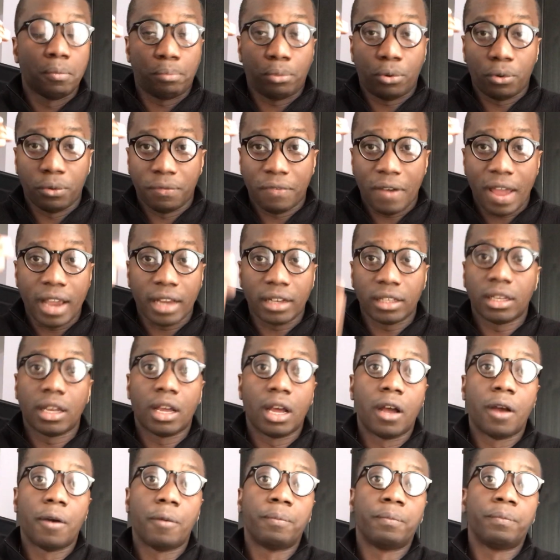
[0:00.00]
provide
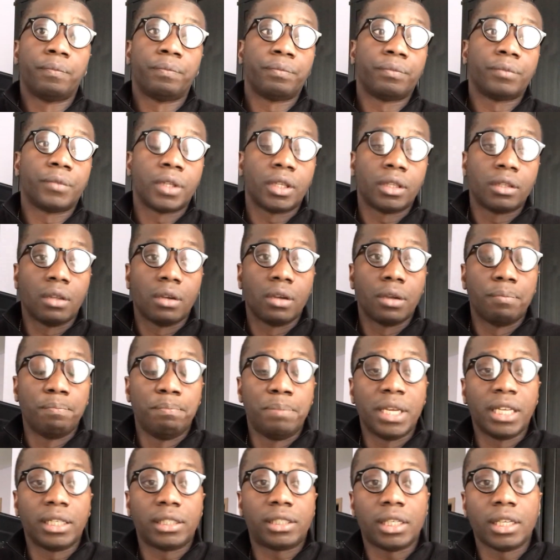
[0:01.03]
the
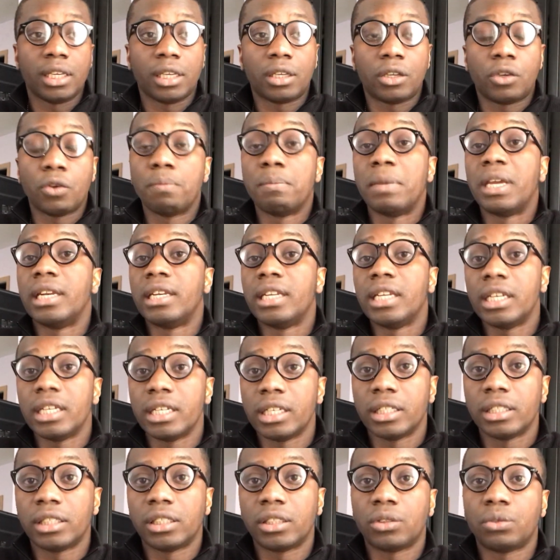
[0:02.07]
basic human
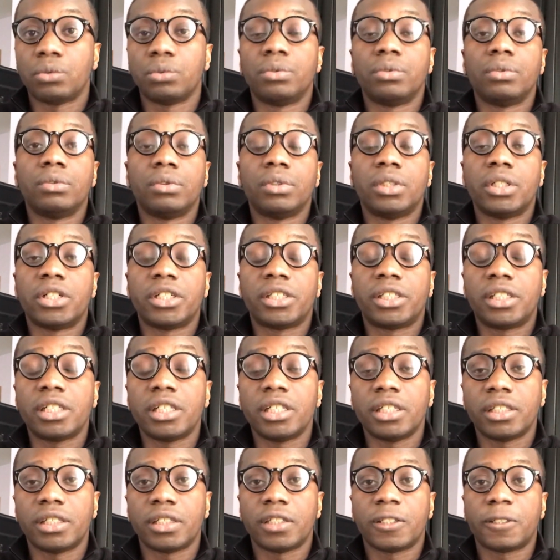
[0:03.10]
needs to their
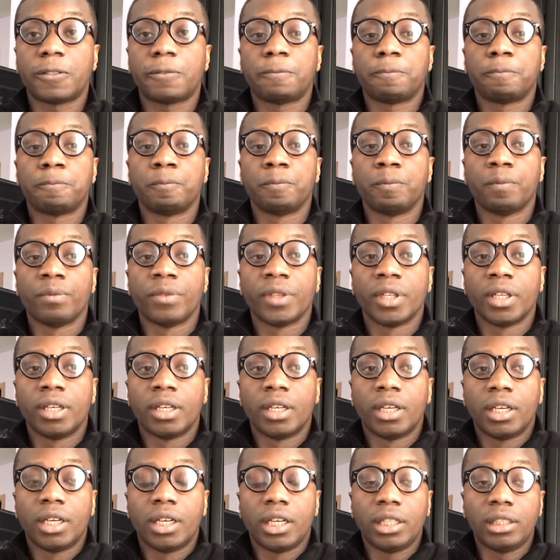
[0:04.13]
citizens.
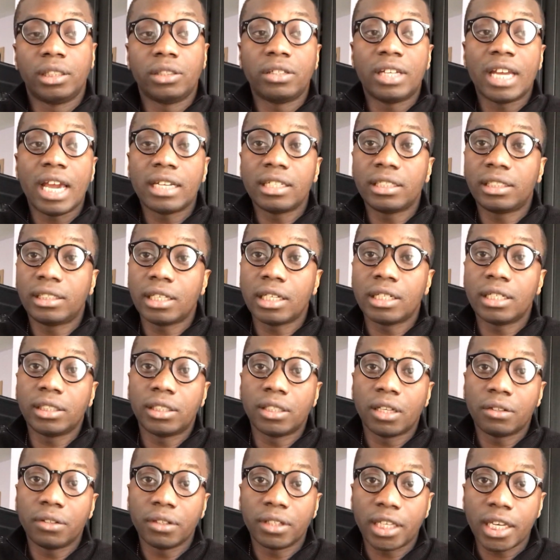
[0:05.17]
In the United States,
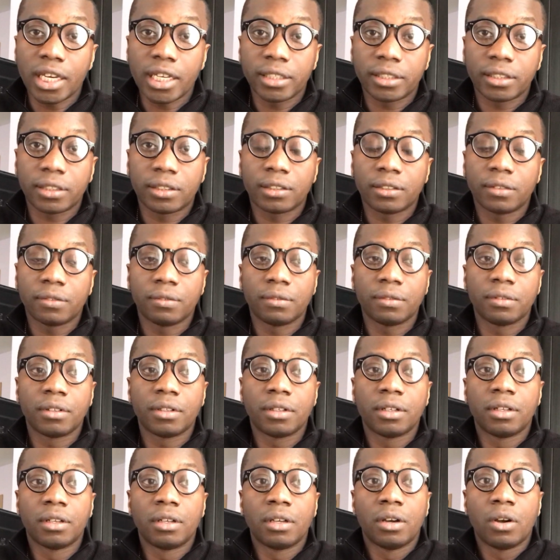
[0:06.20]
it's not the case.
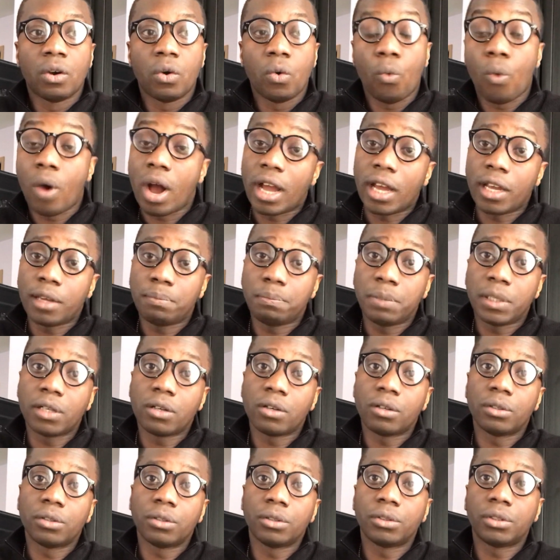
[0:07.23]
Why?
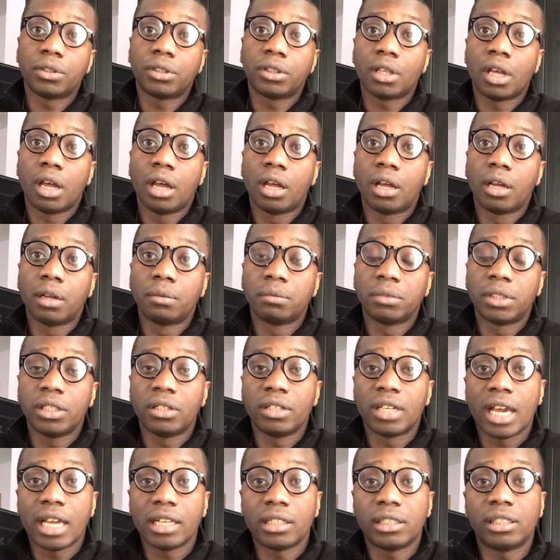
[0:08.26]
Because the
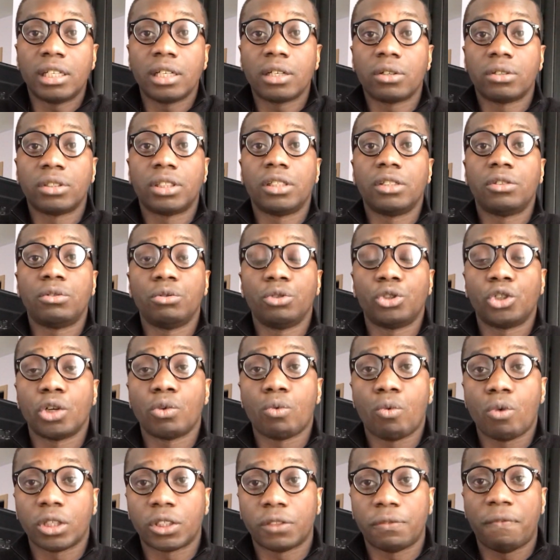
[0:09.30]
United States
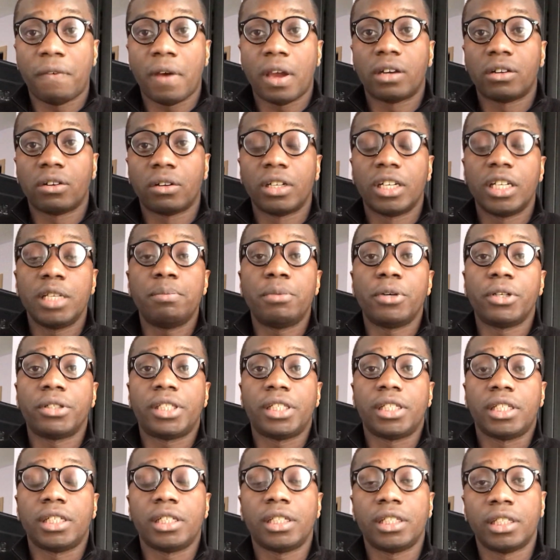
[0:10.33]
Constitution was founded on
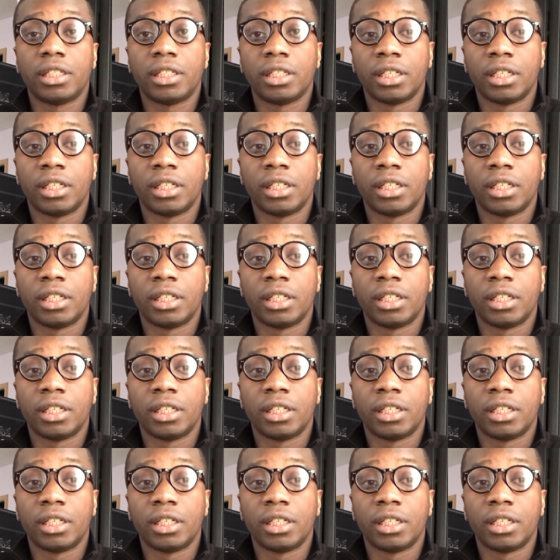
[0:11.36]
liberty,